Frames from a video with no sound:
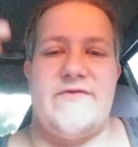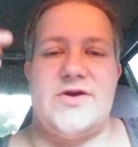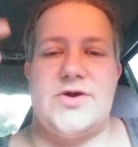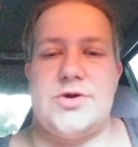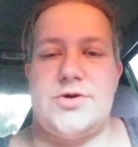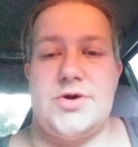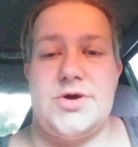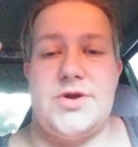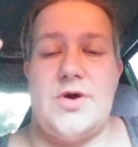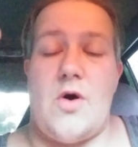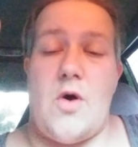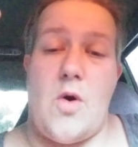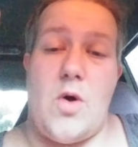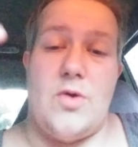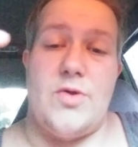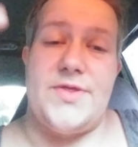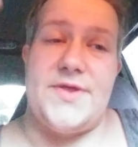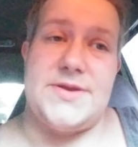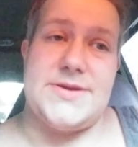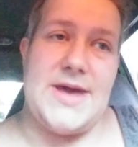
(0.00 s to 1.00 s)
it good
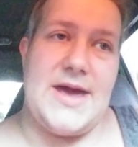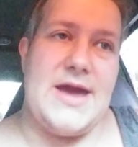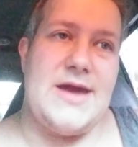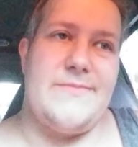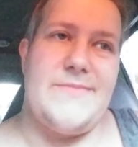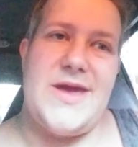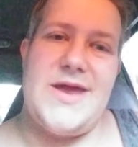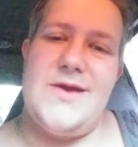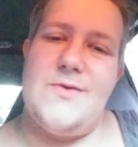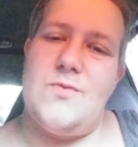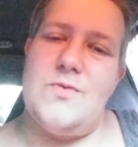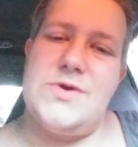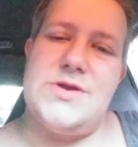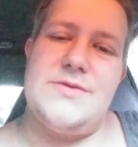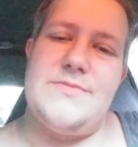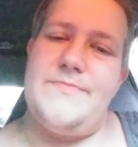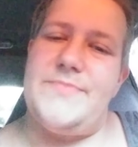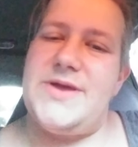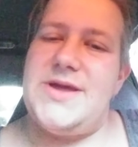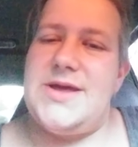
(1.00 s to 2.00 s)
all the time, and it
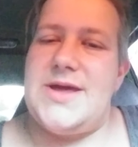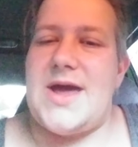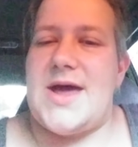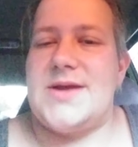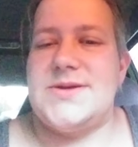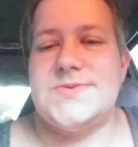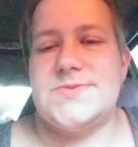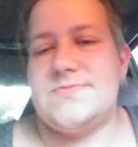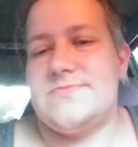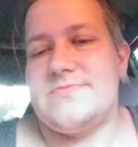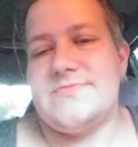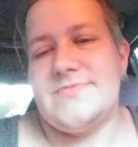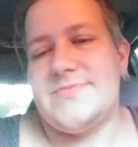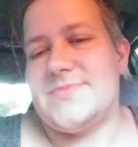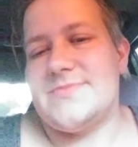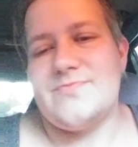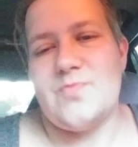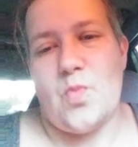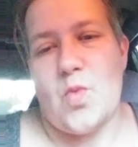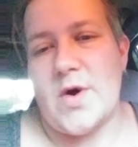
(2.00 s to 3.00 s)
wouldn't be as
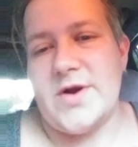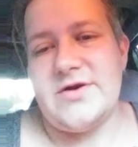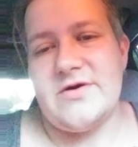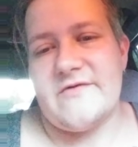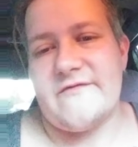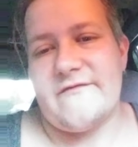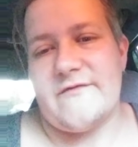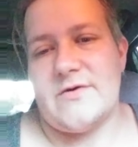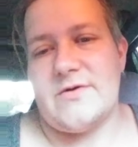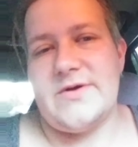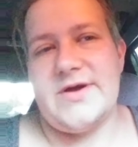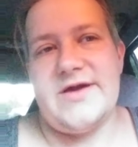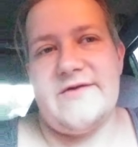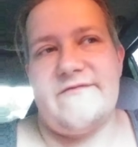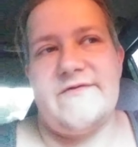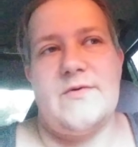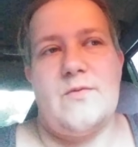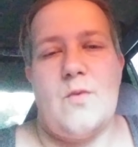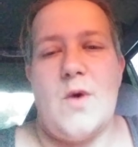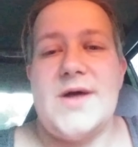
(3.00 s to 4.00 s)
wonderful
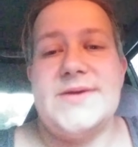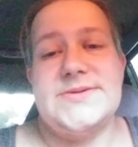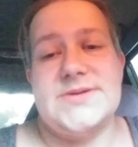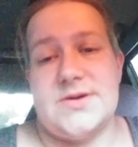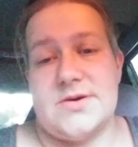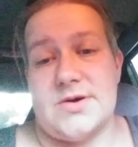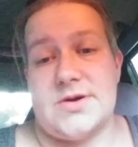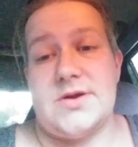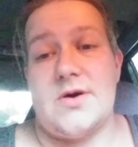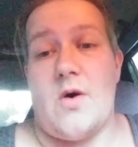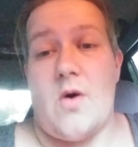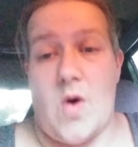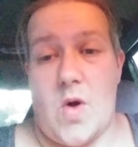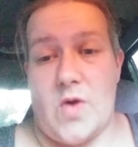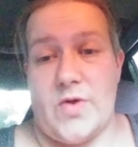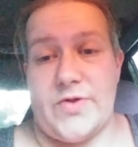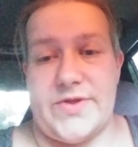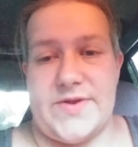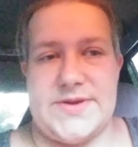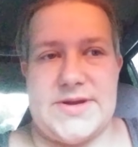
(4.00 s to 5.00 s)
if it was good
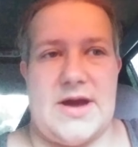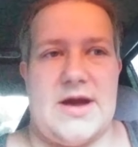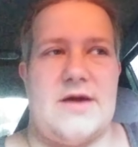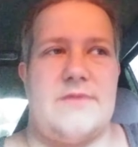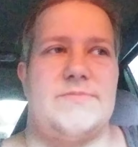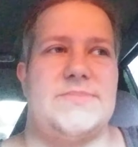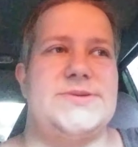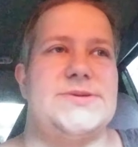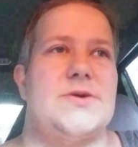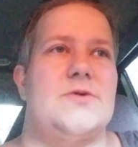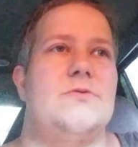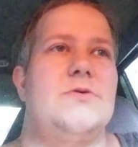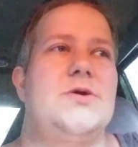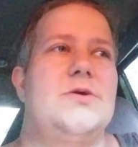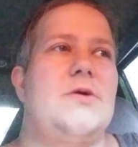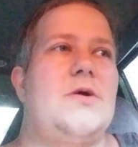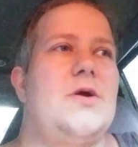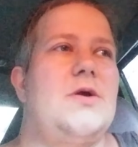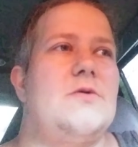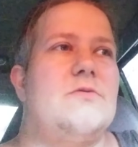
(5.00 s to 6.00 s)
all the time. So
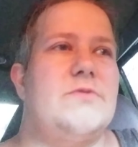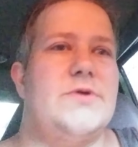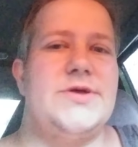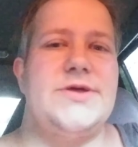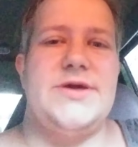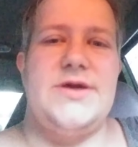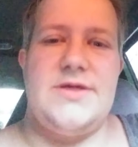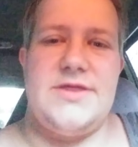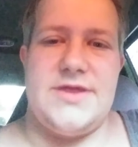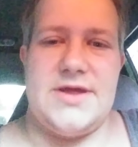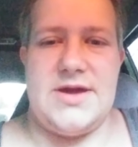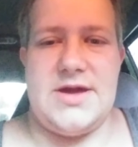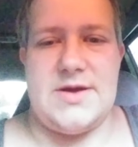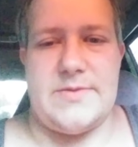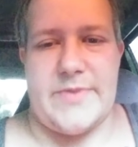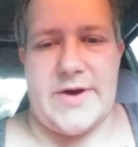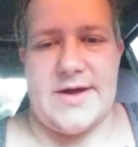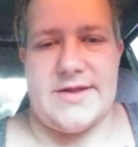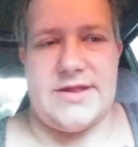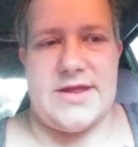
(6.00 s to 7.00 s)
really think
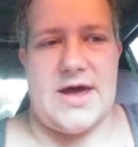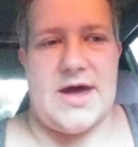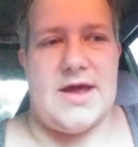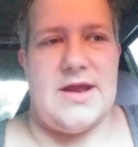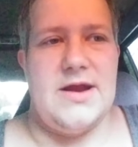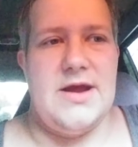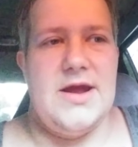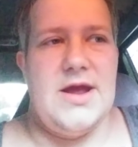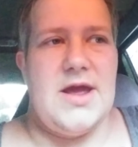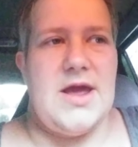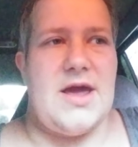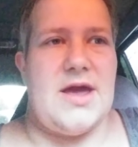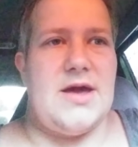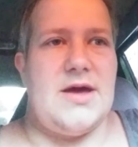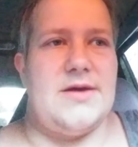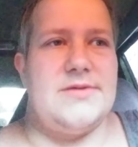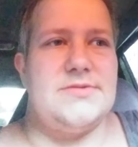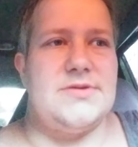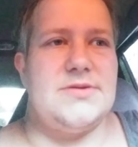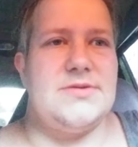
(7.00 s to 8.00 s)
about that
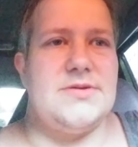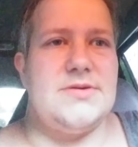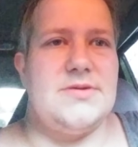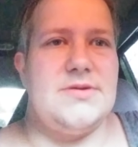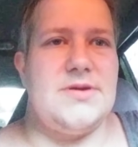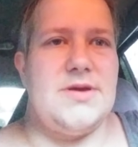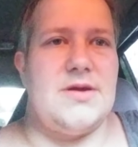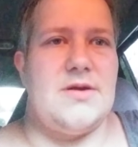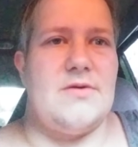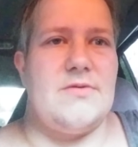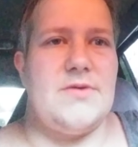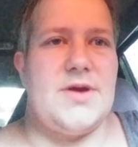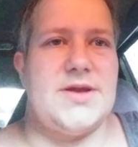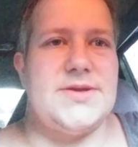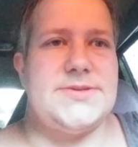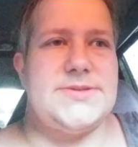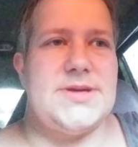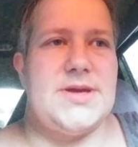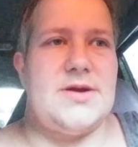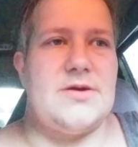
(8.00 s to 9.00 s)
and, you know,
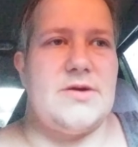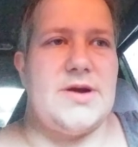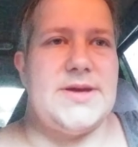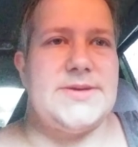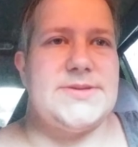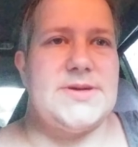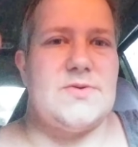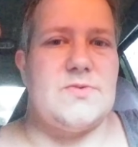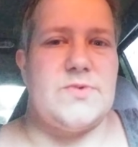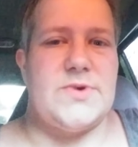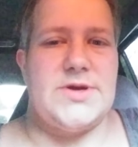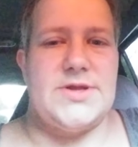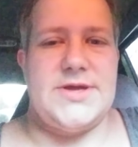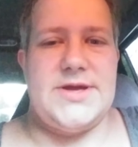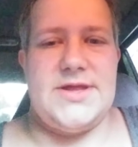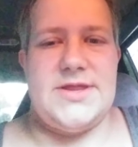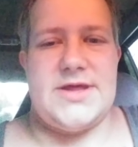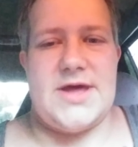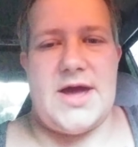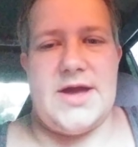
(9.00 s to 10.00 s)
consider is it
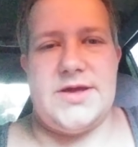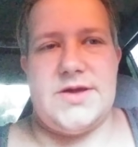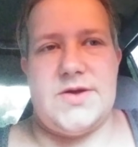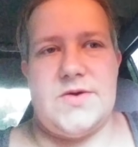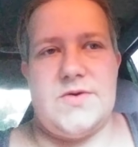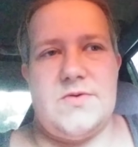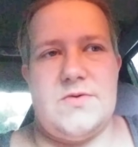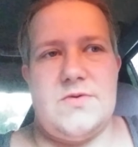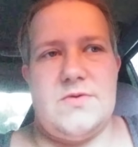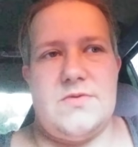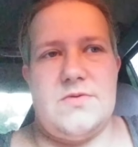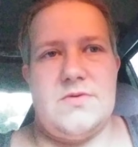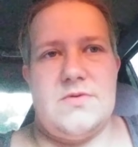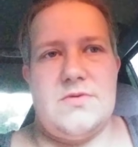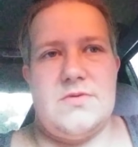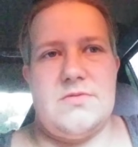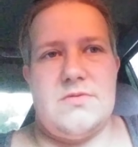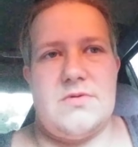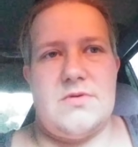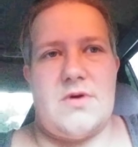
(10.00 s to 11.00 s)
really that you
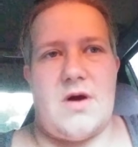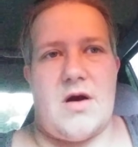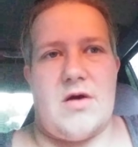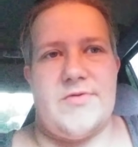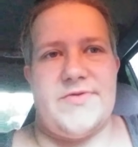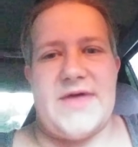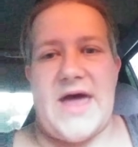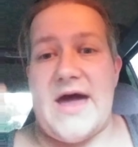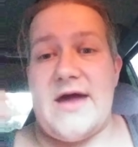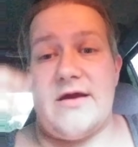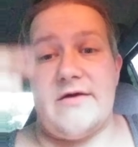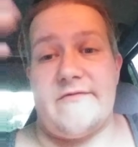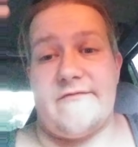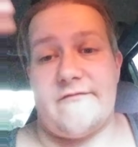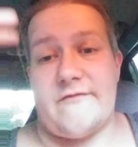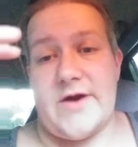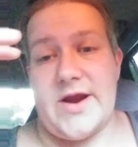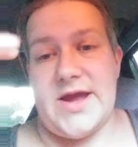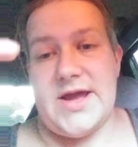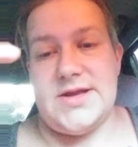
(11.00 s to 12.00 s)
are that
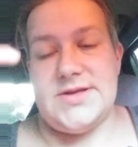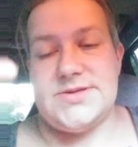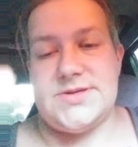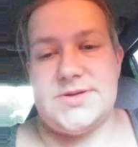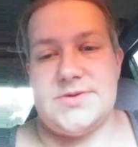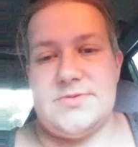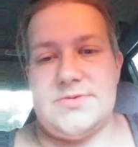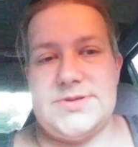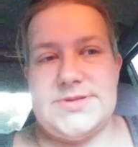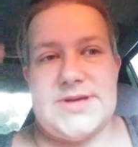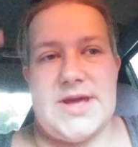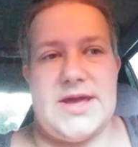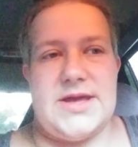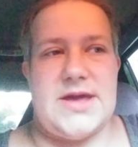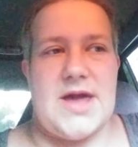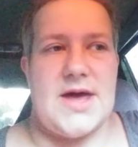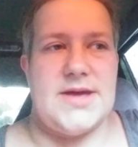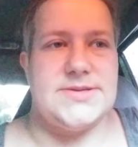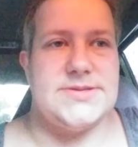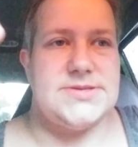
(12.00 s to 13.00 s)
afraid to say
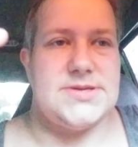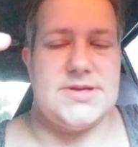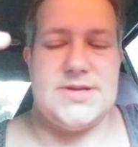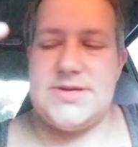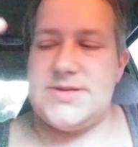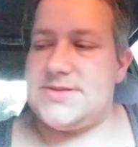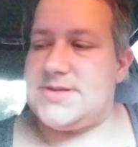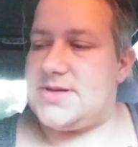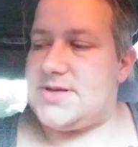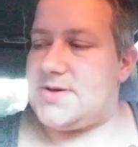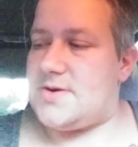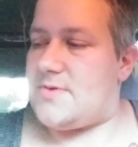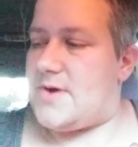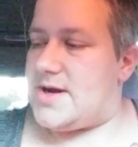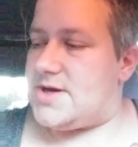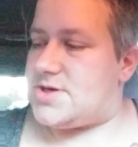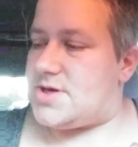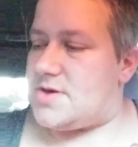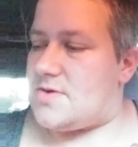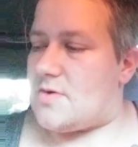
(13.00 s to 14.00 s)
yes to this
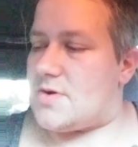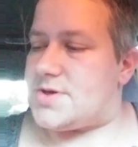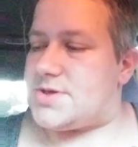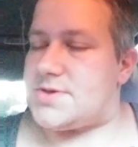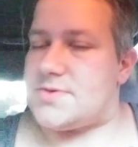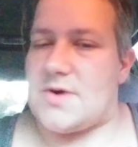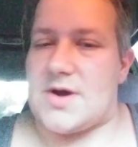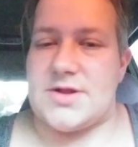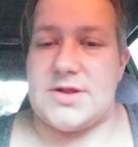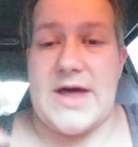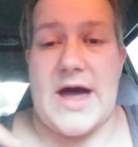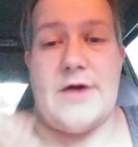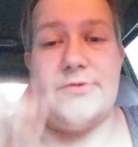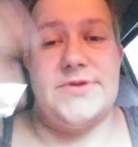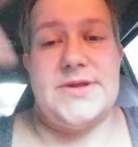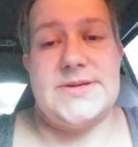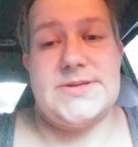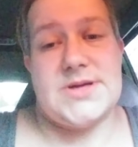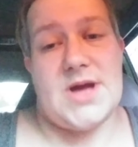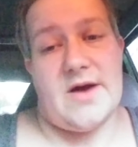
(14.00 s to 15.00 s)
situation or to allow
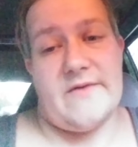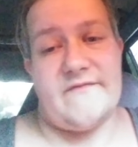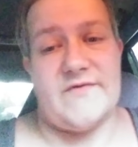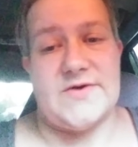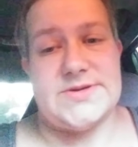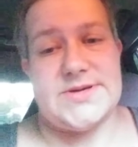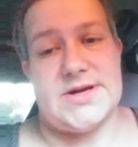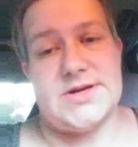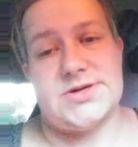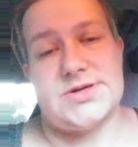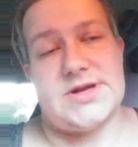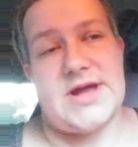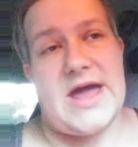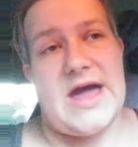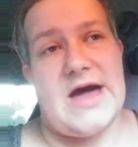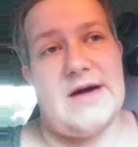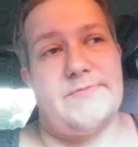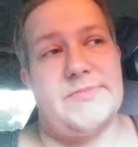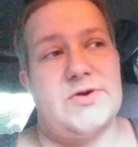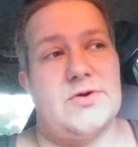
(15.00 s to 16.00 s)
this conversation to
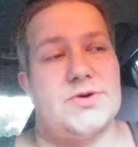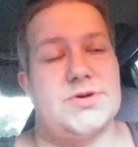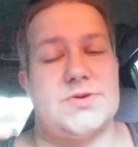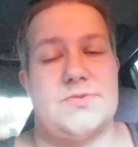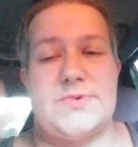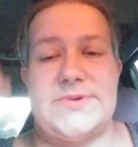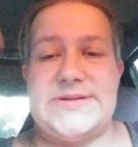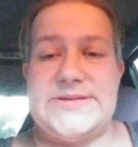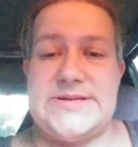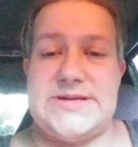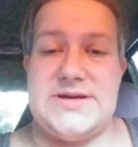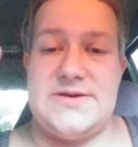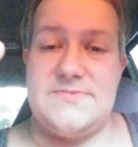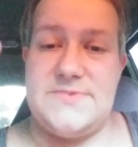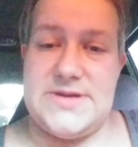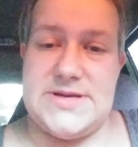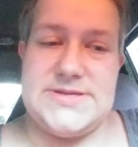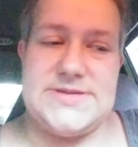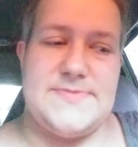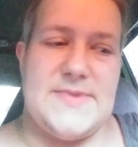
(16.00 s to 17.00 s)
happen or to
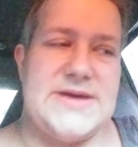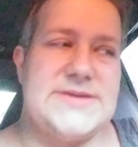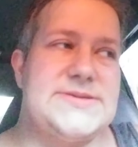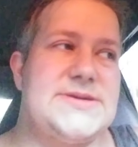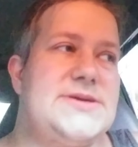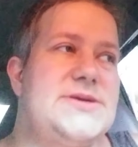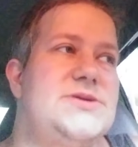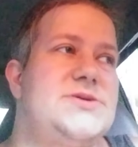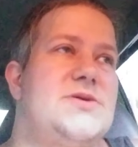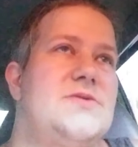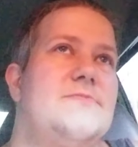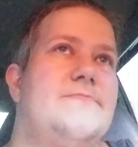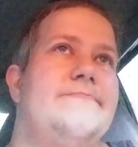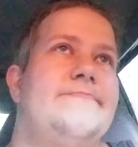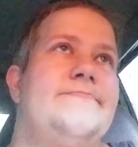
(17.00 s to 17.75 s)
receive this message?